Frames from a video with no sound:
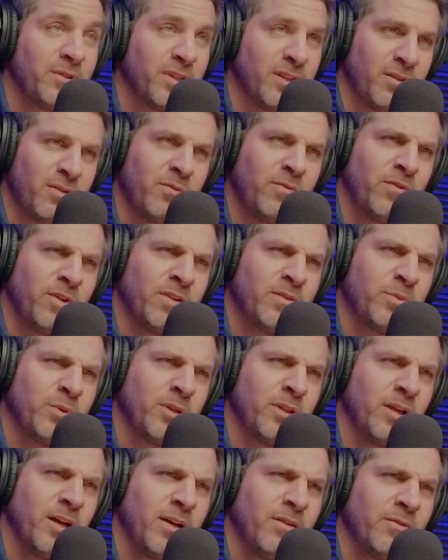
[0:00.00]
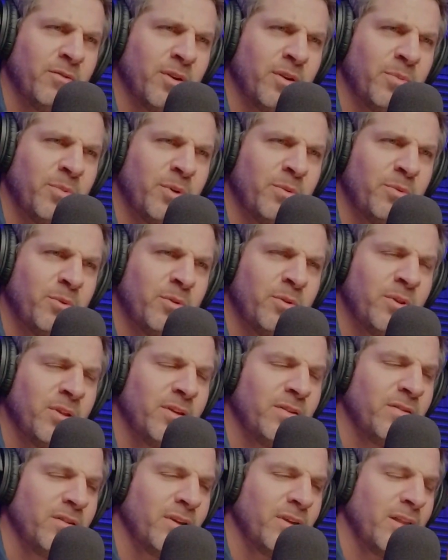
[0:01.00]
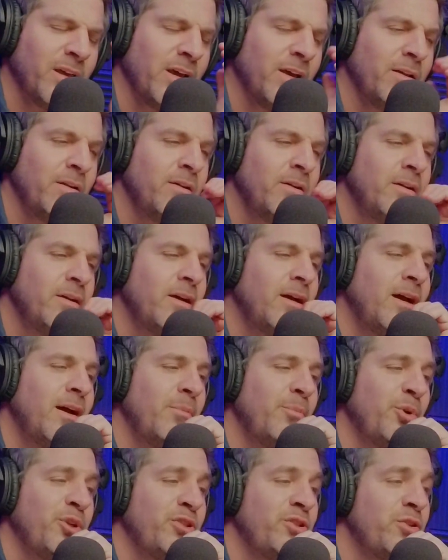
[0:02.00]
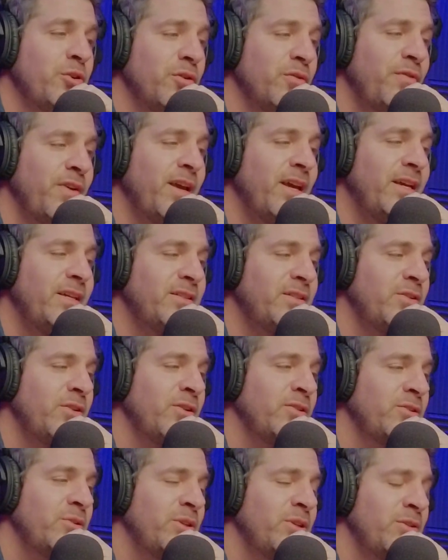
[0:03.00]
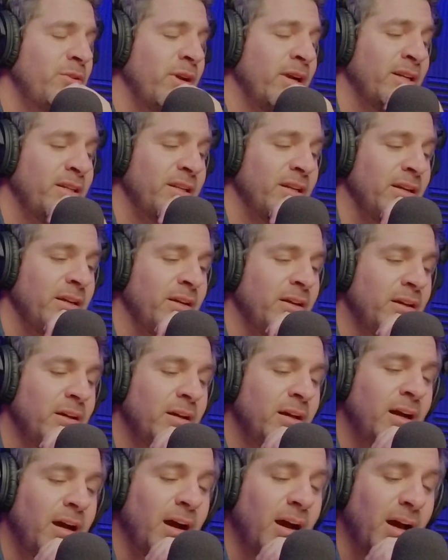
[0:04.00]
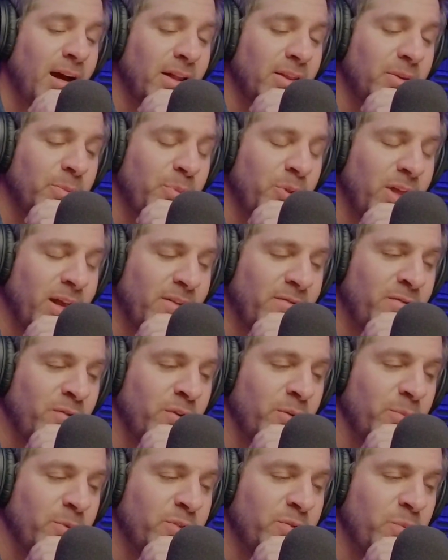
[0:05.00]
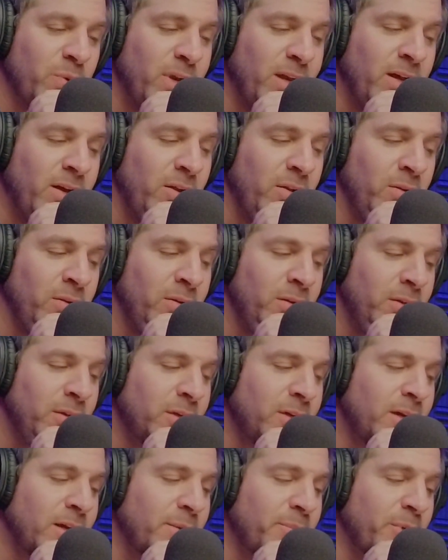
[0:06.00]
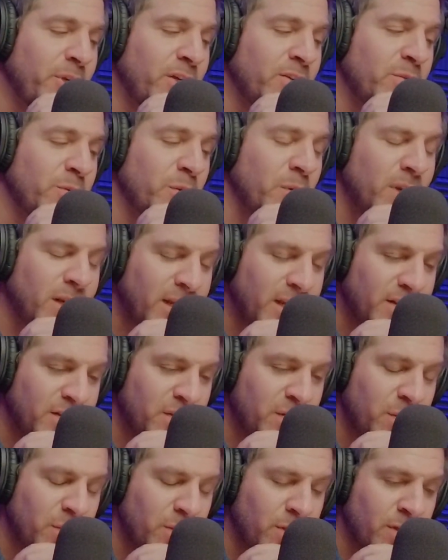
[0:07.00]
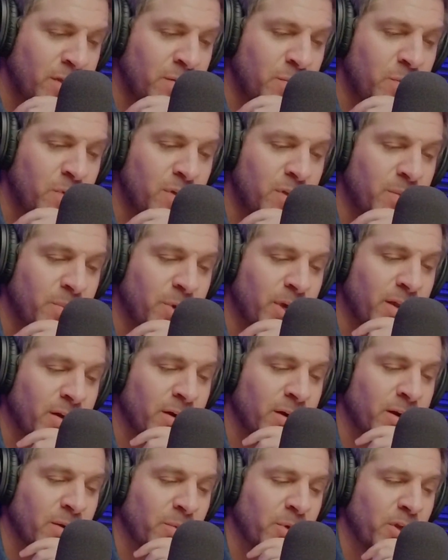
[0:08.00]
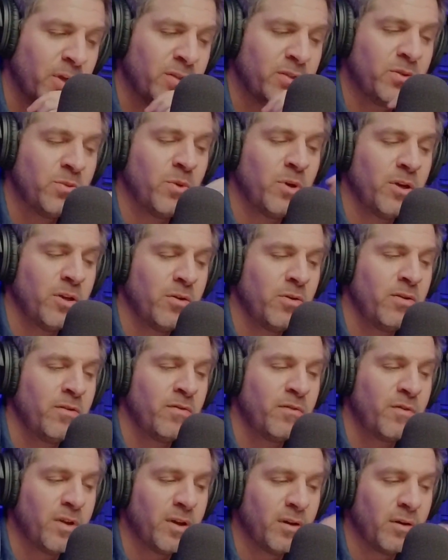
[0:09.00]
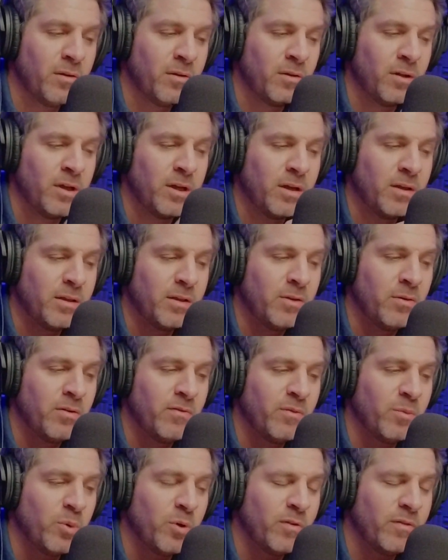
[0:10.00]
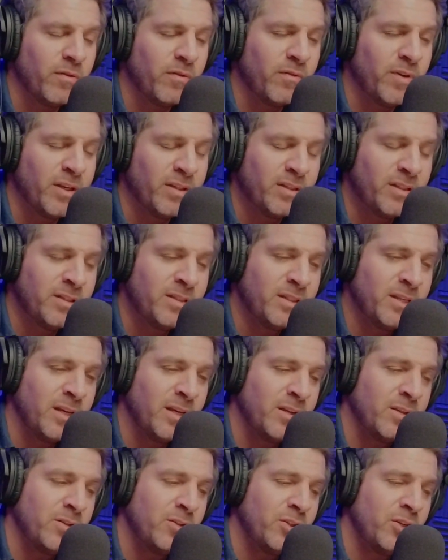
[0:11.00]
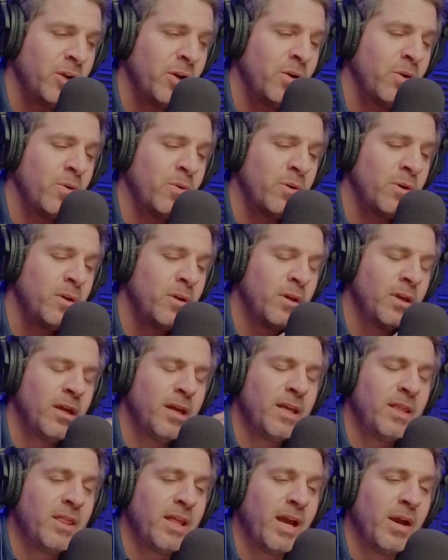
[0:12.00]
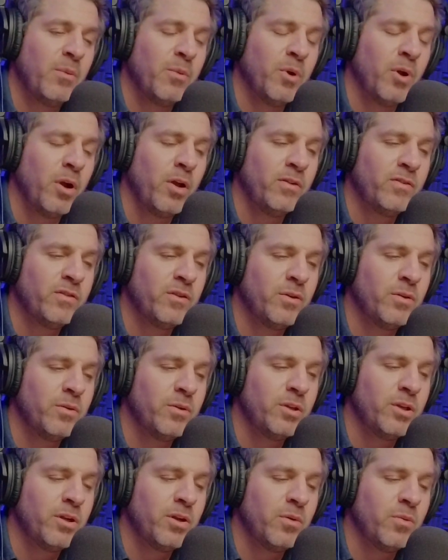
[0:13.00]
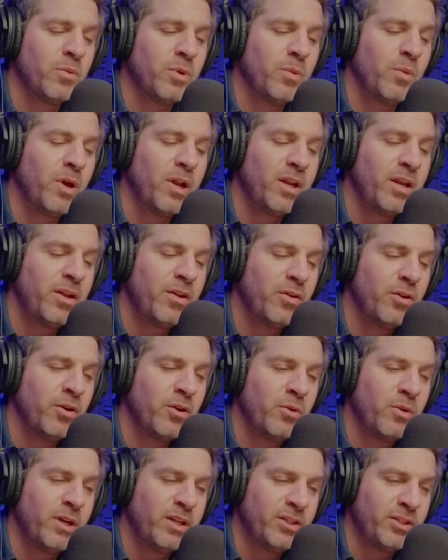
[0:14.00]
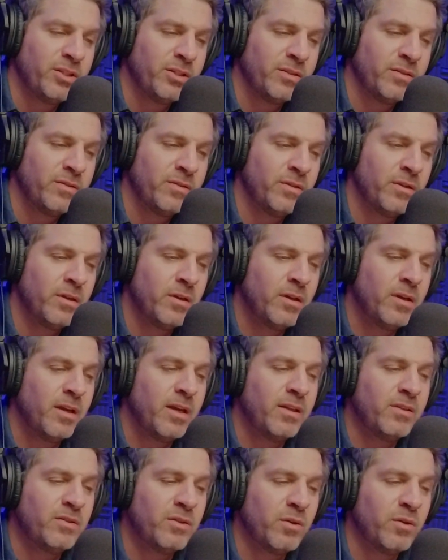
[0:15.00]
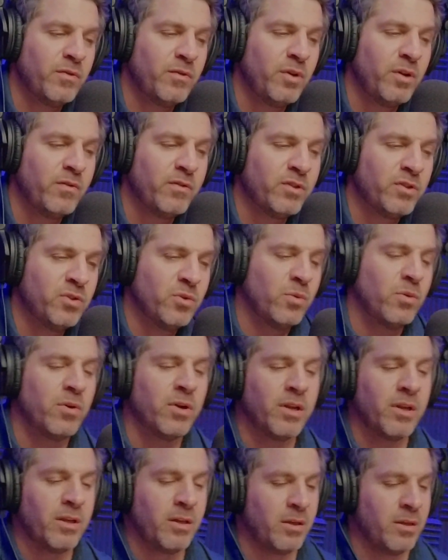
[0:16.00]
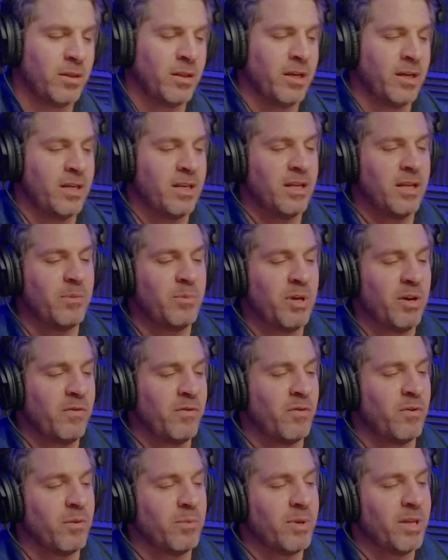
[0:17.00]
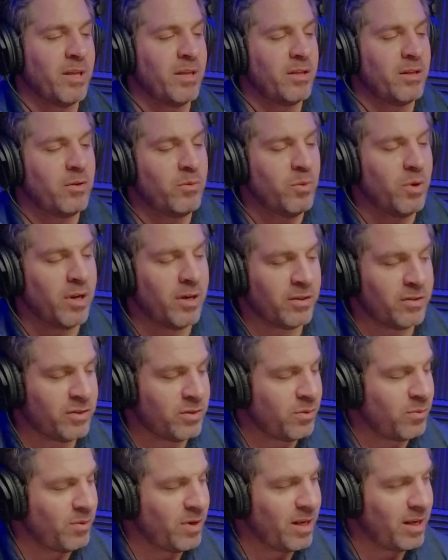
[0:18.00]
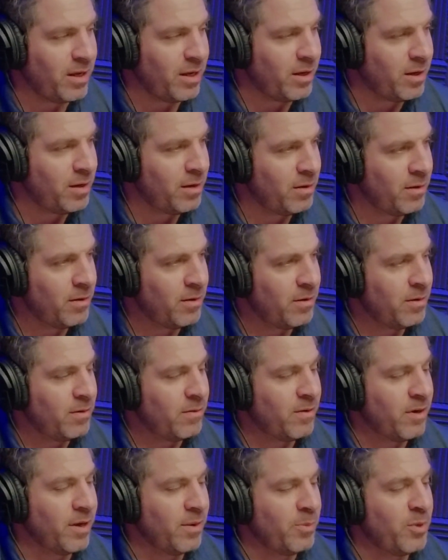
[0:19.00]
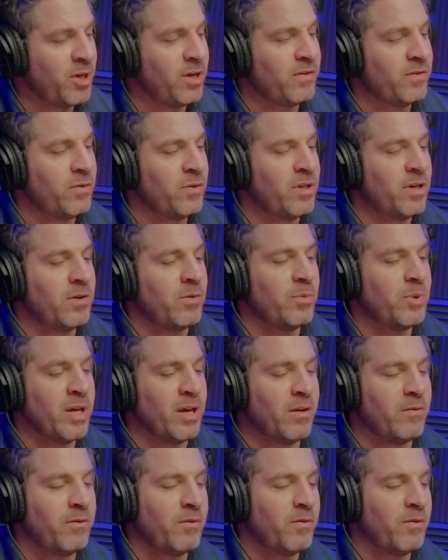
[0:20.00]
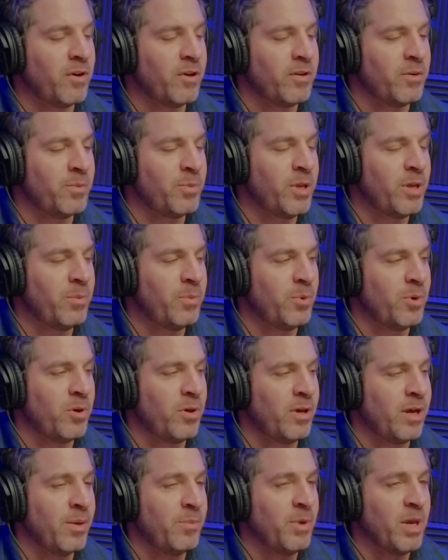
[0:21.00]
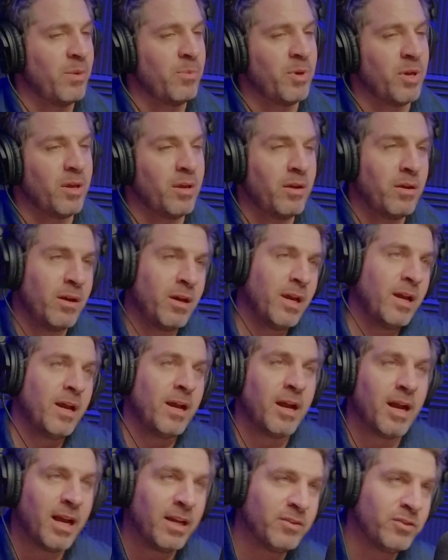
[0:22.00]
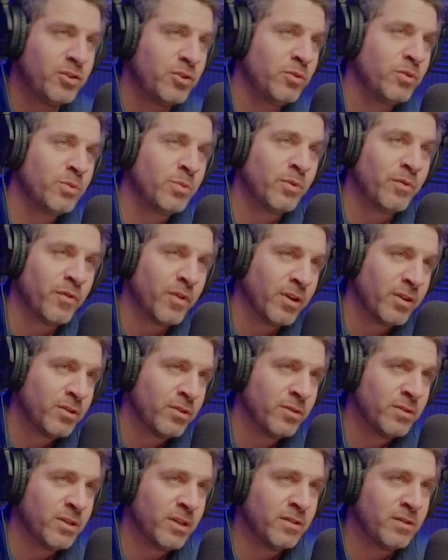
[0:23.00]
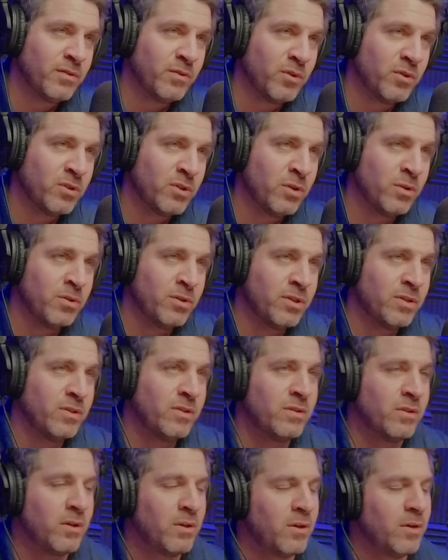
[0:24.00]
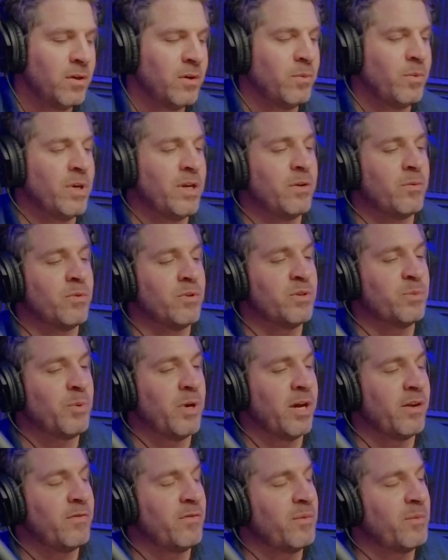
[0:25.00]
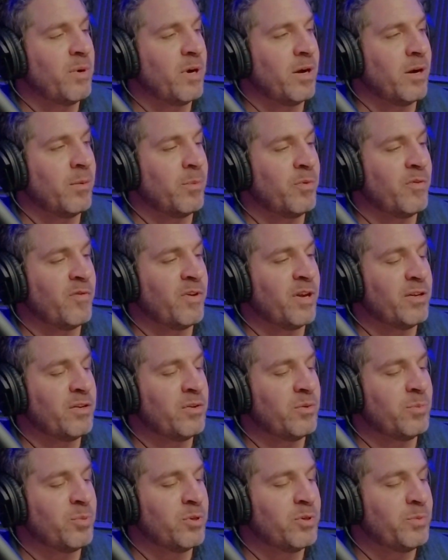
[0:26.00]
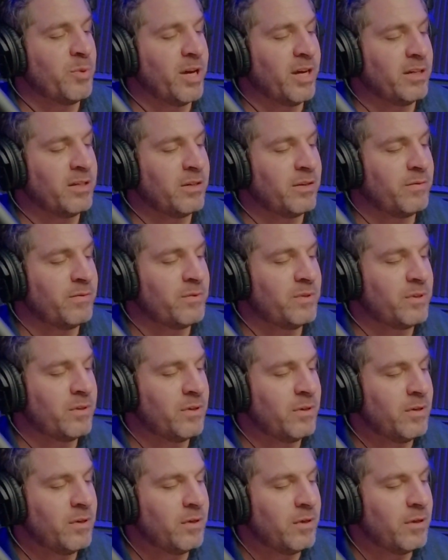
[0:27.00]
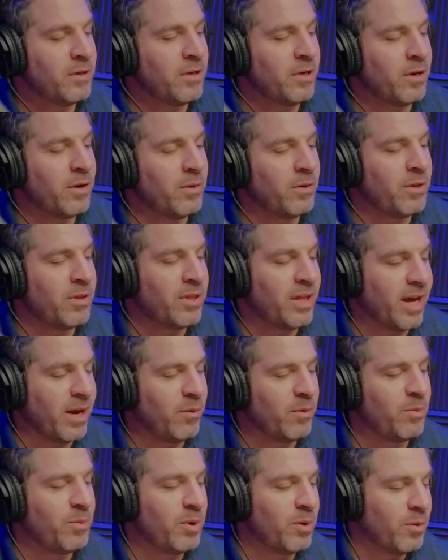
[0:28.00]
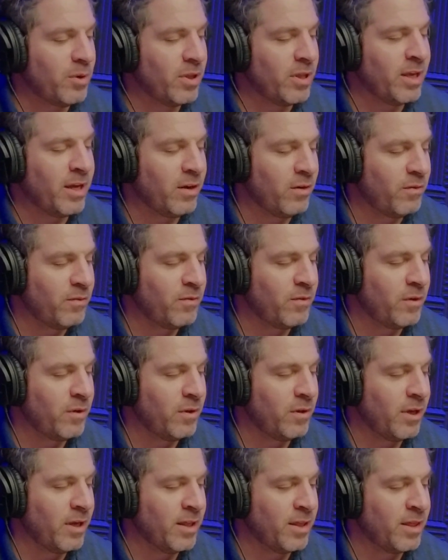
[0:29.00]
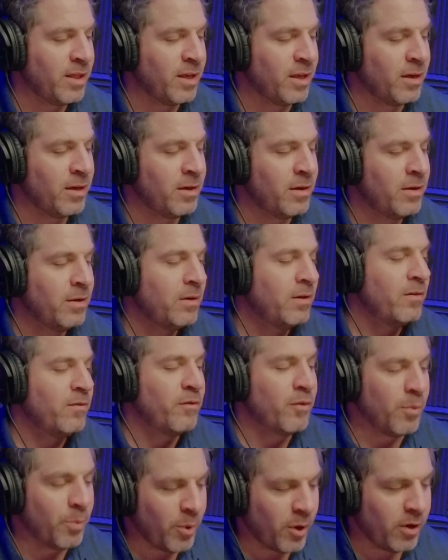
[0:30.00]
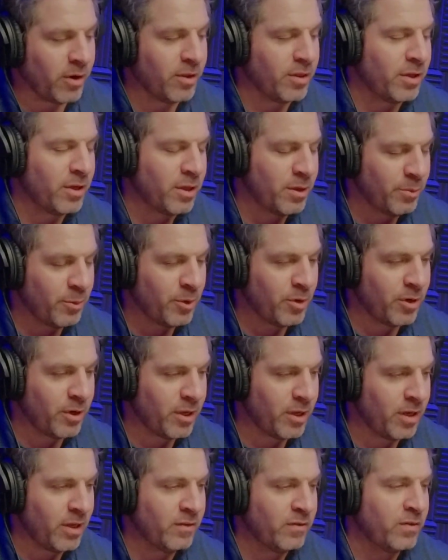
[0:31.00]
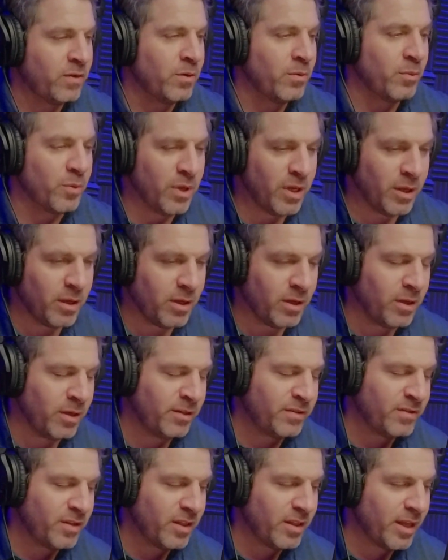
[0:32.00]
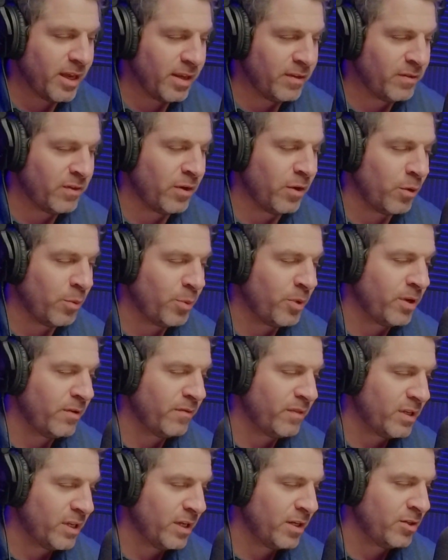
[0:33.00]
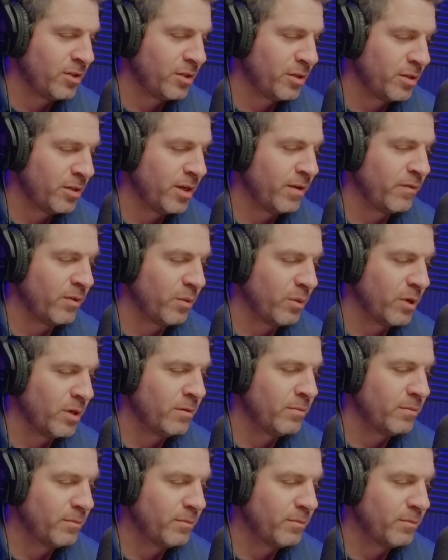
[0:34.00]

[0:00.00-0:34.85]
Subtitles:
They do Facebook lives, right? People do things like that. But surveys and also interacting on the platform as well, because we want to get to know the community better, and we also want you to feel that you have a more of an invested stake in the show, and that we're also, we want to hear your questions. And so if you have a story, like an email format that you want us to read, right, because you think it would be helpful for other people, and maybe as Jewish professionals, as divorce coaches, we can respond from our professional perspectives, that would be really helpful, I think, for part of the community. And so we extend that as an open invitation to everyone.